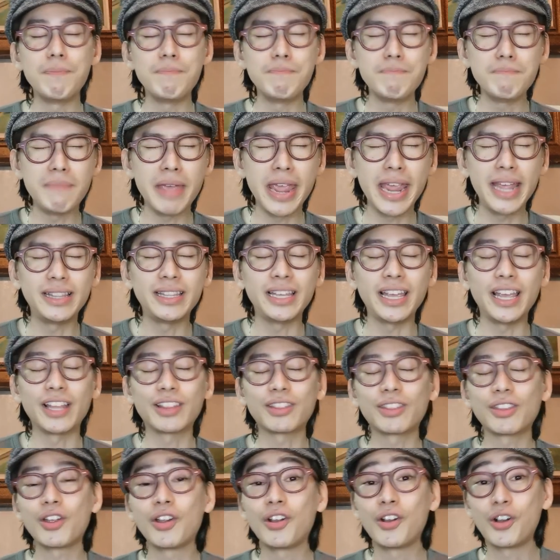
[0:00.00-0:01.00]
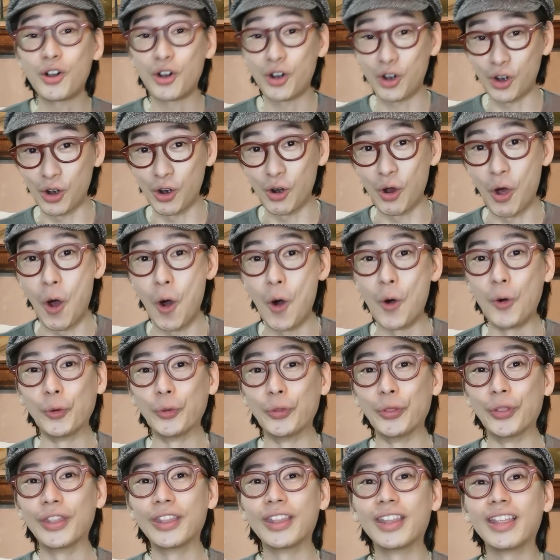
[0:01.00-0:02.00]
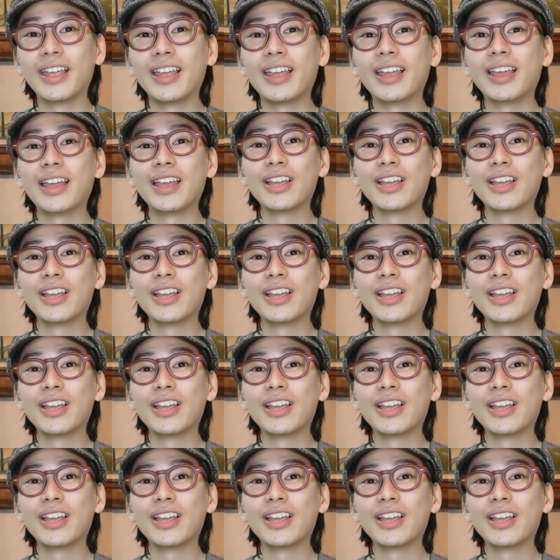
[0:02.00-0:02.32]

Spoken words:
and made it her own.